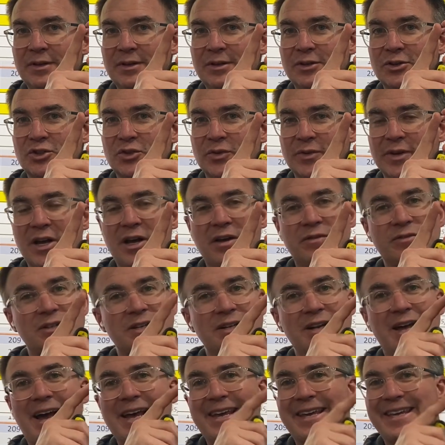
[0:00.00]
So now all of a sudden
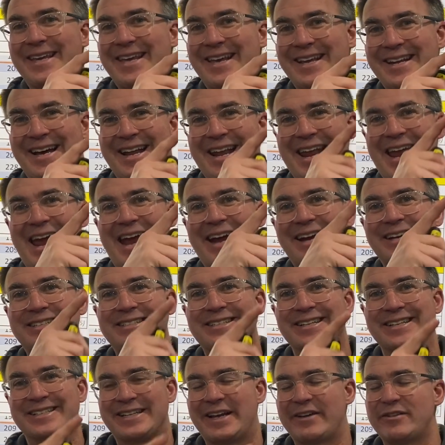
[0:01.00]
I cannot
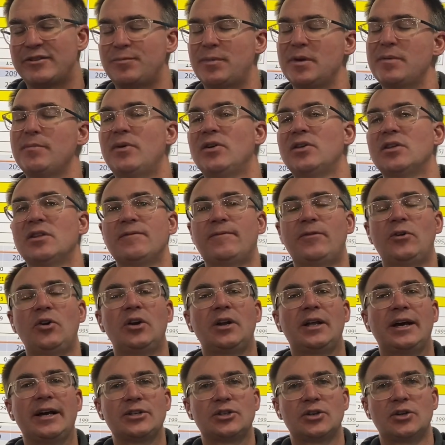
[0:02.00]
access. I spent money on the
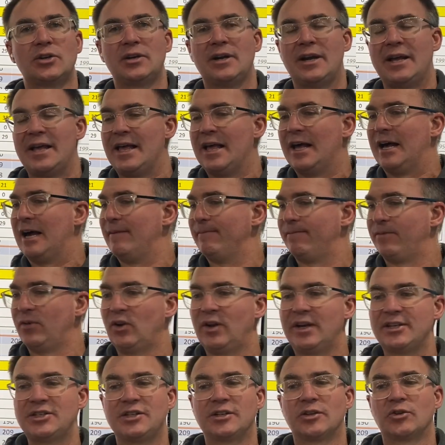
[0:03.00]
fertilizer. I'm
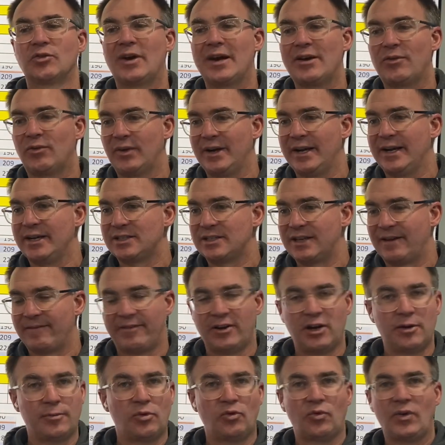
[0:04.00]
fertilizing at the right rates. I
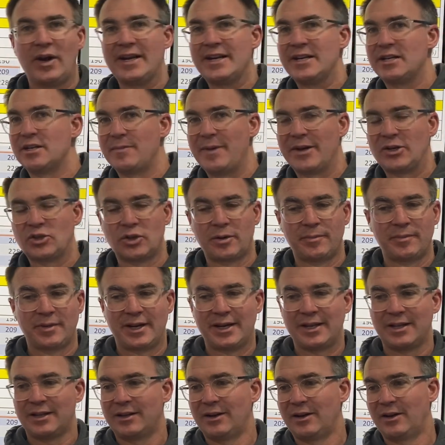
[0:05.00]
variable rated to make sure I'm
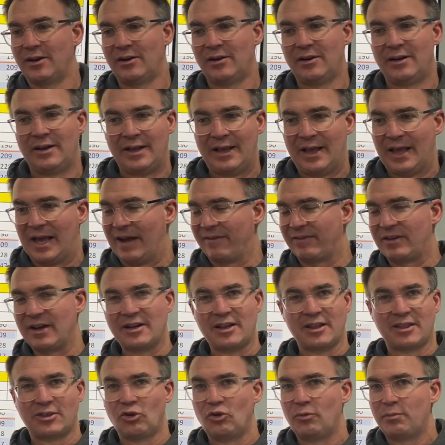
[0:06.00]
getting there. I've got a
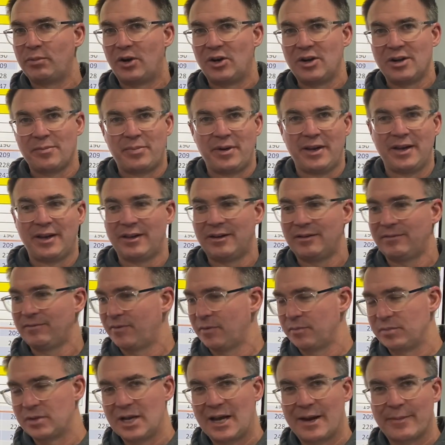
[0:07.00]
third party paying
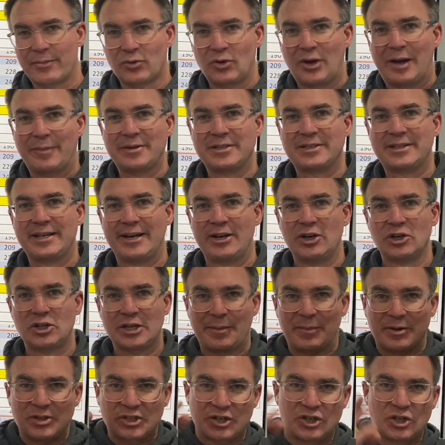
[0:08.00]
from top crop to say, here's how
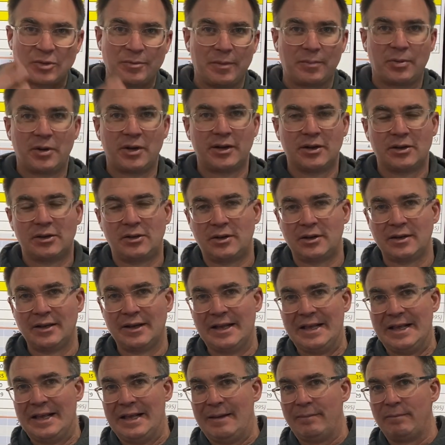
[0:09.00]
much I should be putting on.
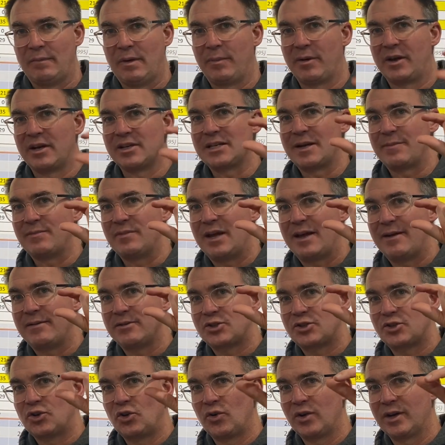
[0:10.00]
But because I'm not
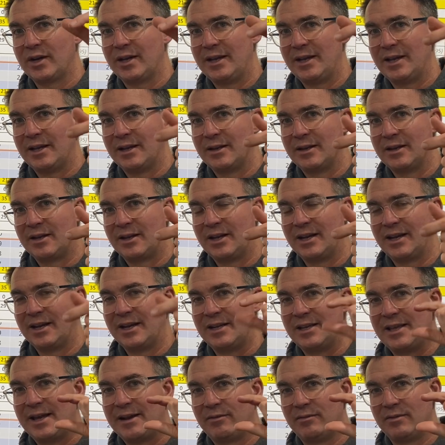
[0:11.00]
stirring it in, getting in
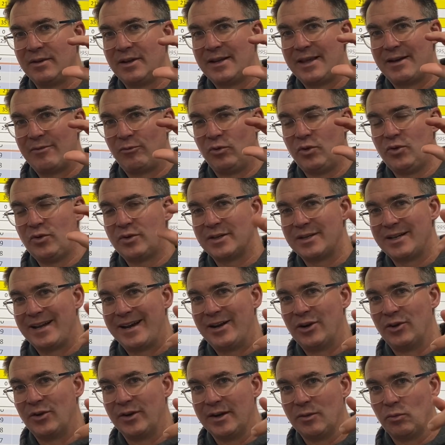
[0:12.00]
that root
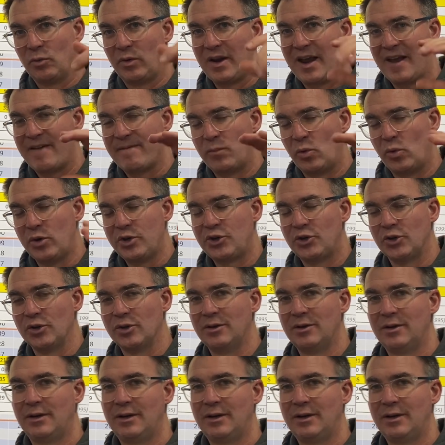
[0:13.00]
area where you have moisture,